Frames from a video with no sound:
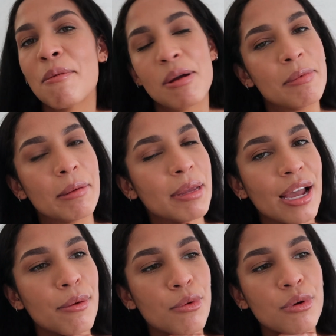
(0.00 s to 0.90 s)
But maybe
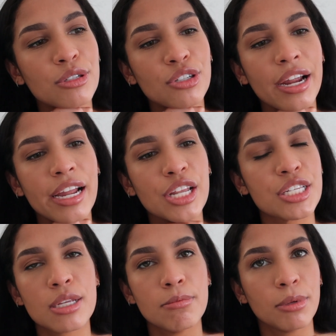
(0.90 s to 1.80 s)
I will try on
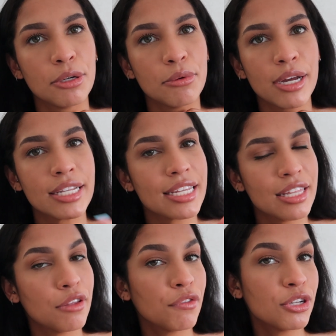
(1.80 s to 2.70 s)
some blue ones
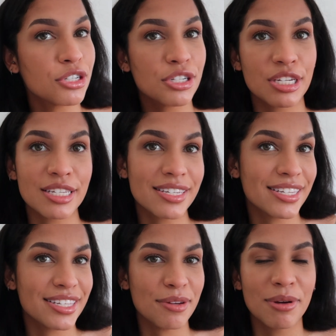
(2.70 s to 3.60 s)
in the future just to
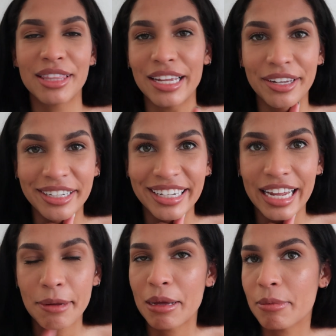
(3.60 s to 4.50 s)
see what they look
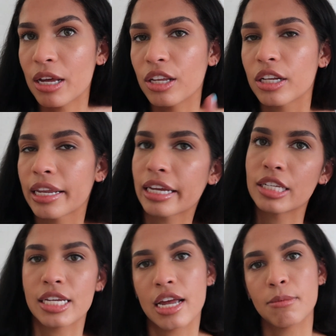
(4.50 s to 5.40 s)
like. Maybe I'll look like a
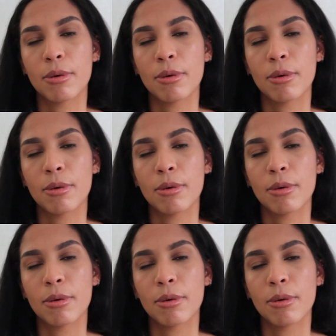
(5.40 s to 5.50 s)
tan